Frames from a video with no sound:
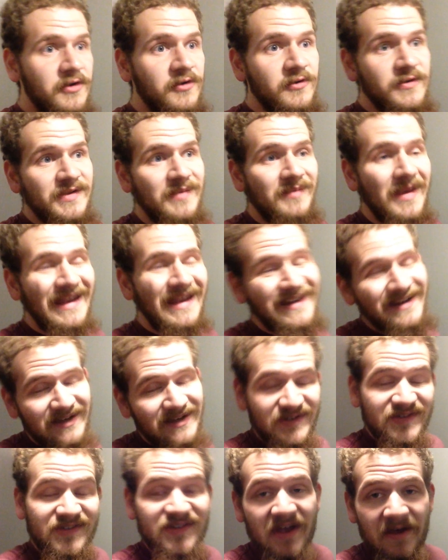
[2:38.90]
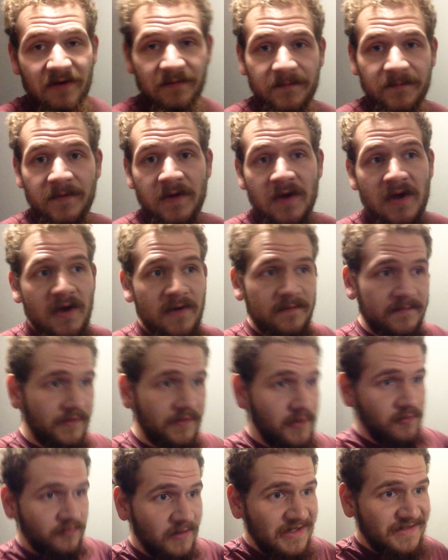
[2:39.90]
do some editing stuff for
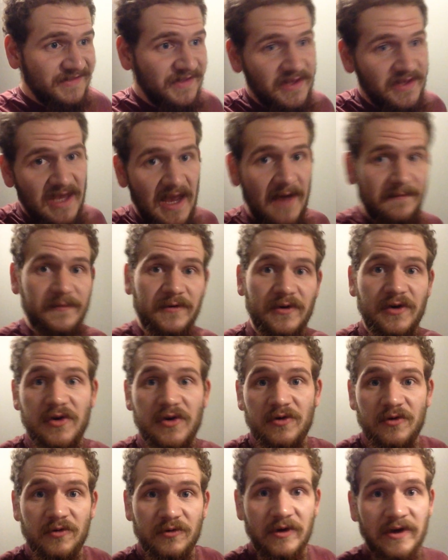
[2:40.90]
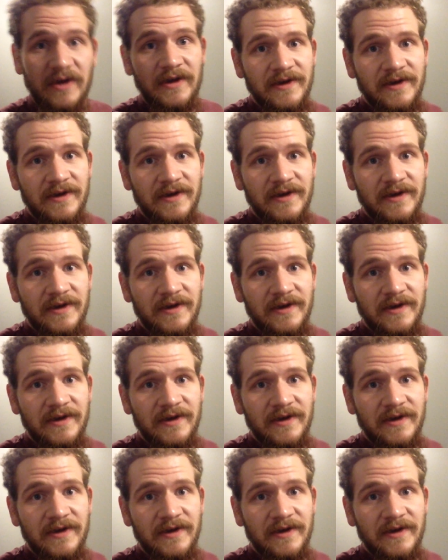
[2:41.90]
the rest of the afternoon.